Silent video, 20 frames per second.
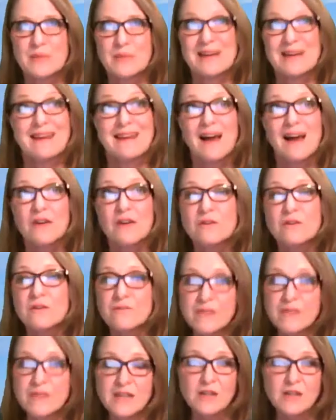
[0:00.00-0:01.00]
but now you've
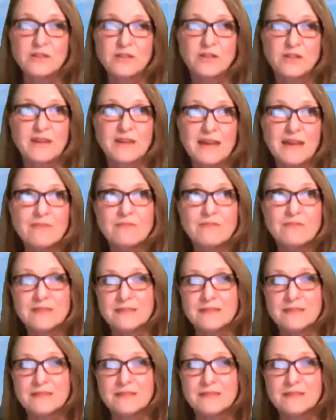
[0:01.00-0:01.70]
got videos on every